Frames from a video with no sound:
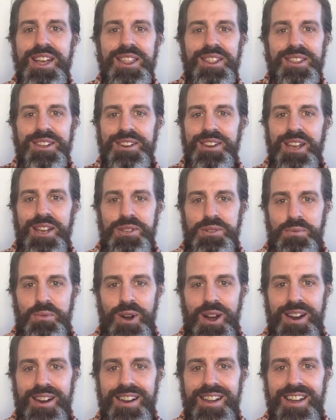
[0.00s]
then guess
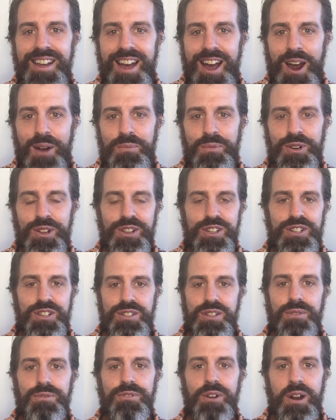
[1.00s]
what? I'm really
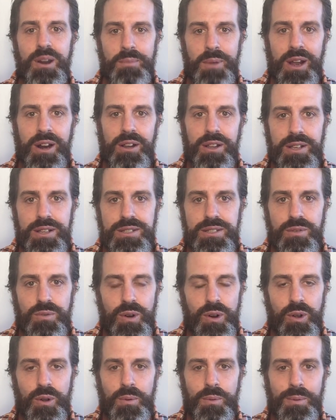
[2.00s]
just a
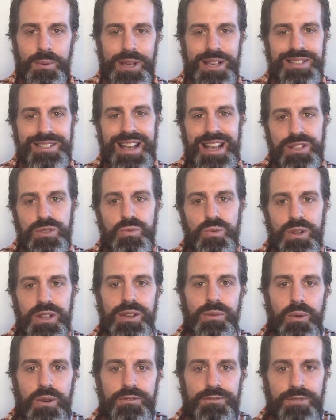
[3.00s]
fundamentalist, because that's
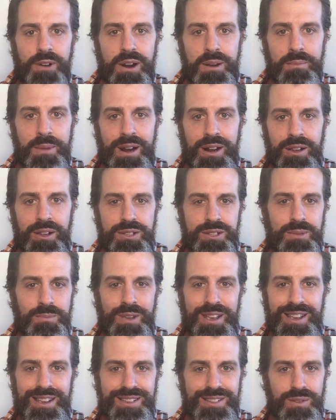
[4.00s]
really what
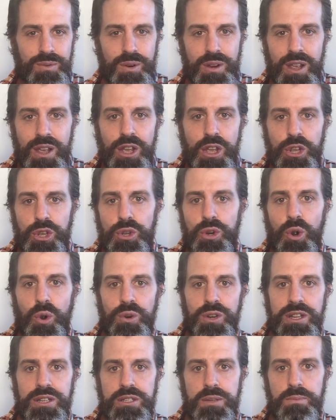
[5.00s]
fundamentalism is. And you don't
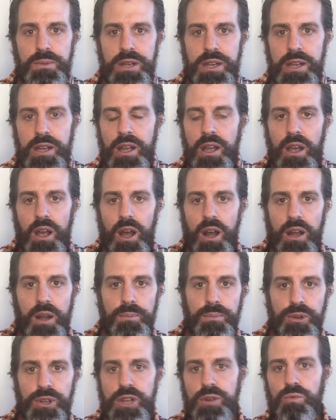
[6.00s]
need to be a
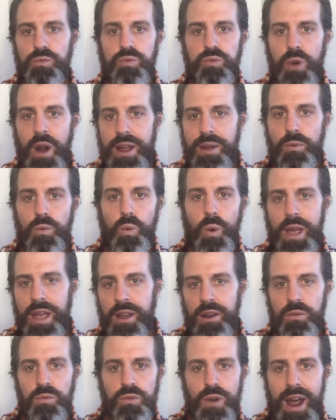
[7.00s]
complete
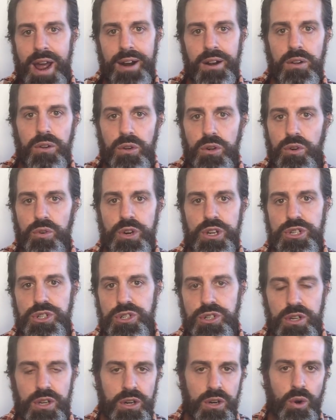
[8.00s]
right-wing radical
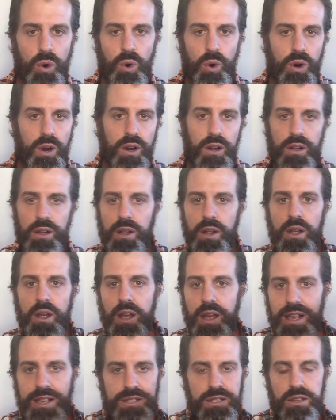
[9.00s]
Christian or a
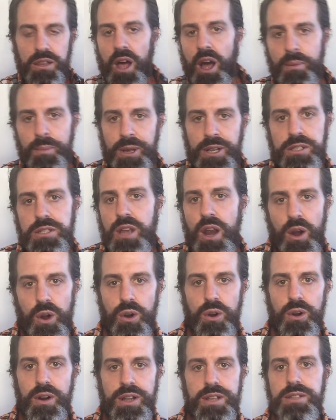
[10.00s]
Islamic
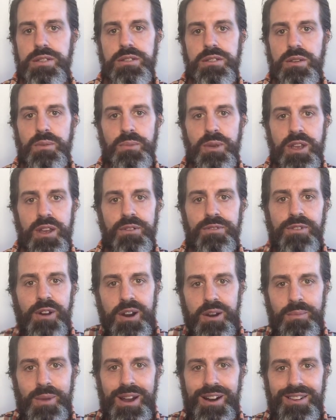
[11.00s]
terrorist to be a
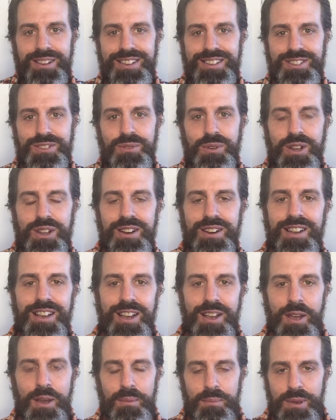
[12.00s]
fundamentalist. You can
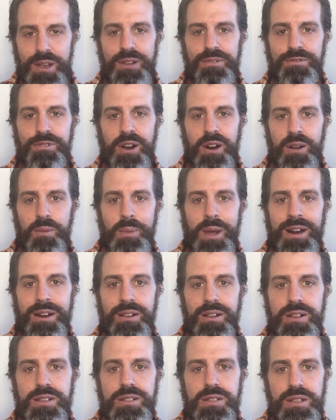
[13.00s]
be a
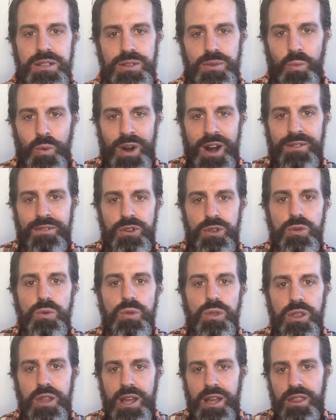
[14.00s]
fundamentalist is whenever you
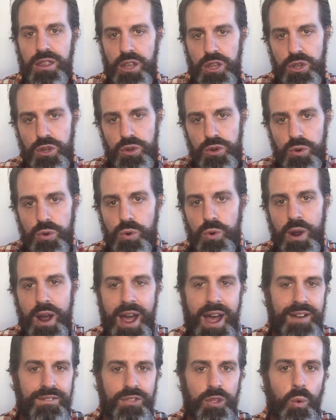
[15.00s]
think that you
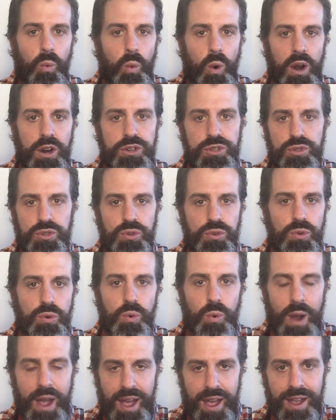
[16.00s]
have the one true
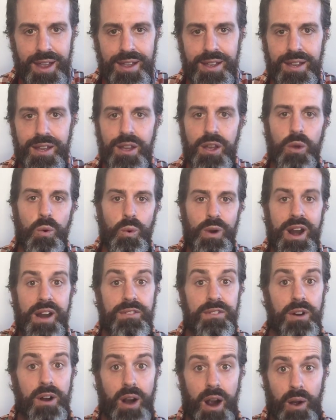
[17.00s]
way,
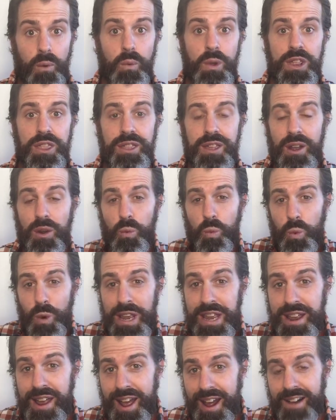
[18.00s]
whenever we think
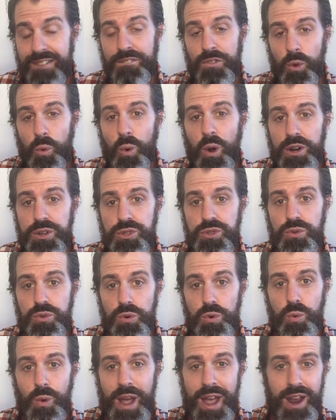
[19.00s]
we have the one
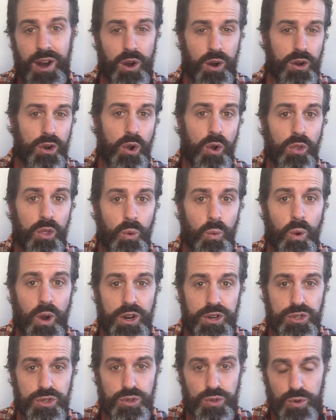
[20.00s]
true way or know the
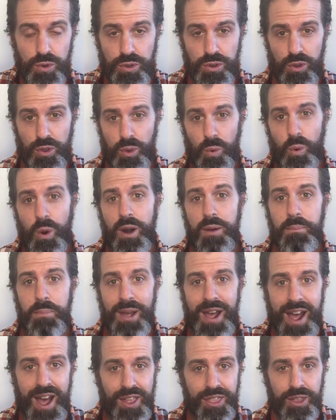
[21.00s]
one truth or the one
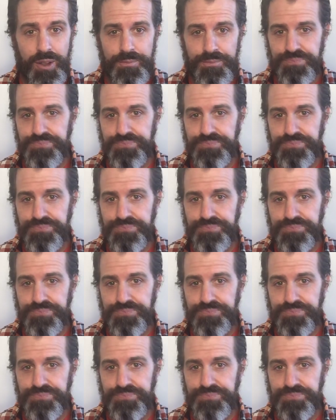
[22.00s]
path,